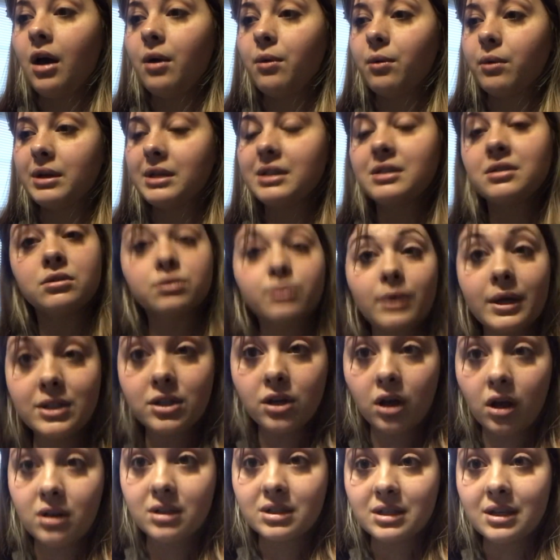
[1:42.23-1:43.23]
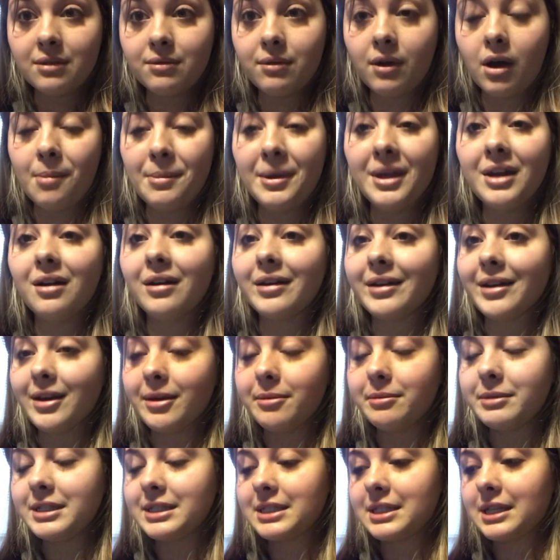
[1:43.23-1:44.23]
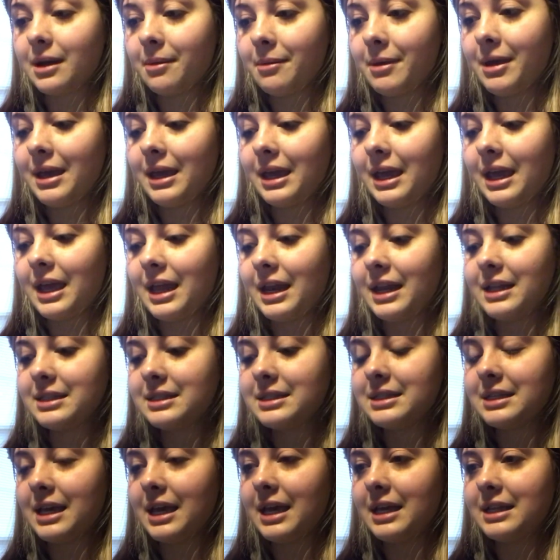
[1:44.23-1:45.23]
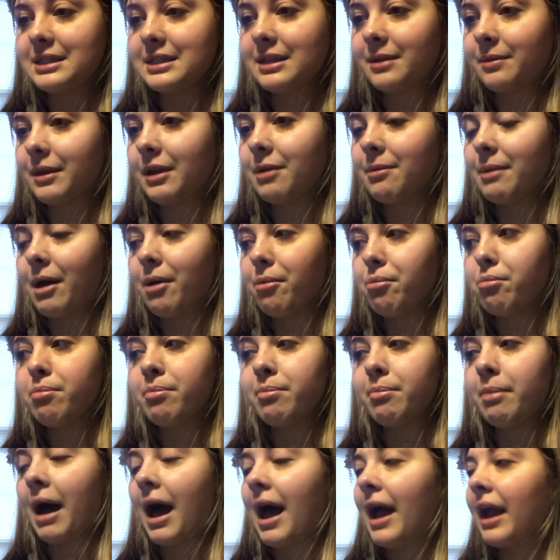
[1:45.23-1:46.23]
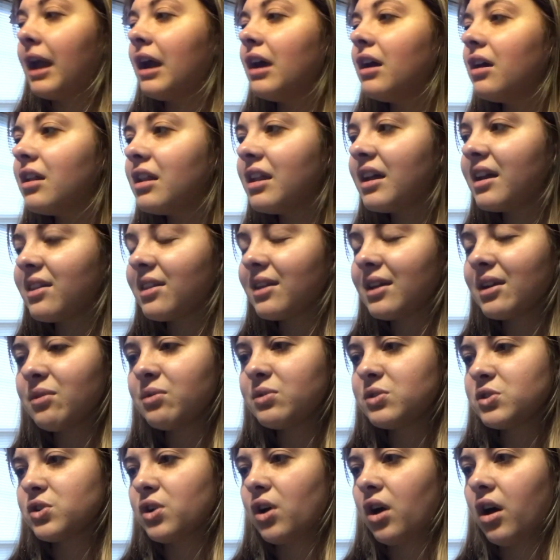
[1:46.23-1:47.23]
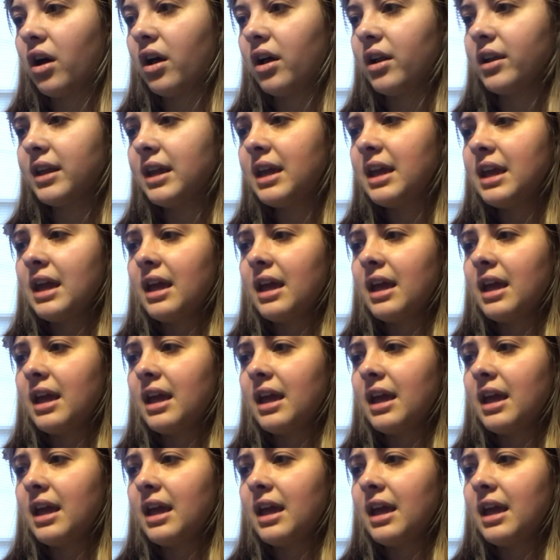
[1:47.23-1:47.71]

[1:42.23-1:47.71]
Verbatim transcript: reasons why dogs could vomit on an empty stomach, and it says something about bile, I think it was called,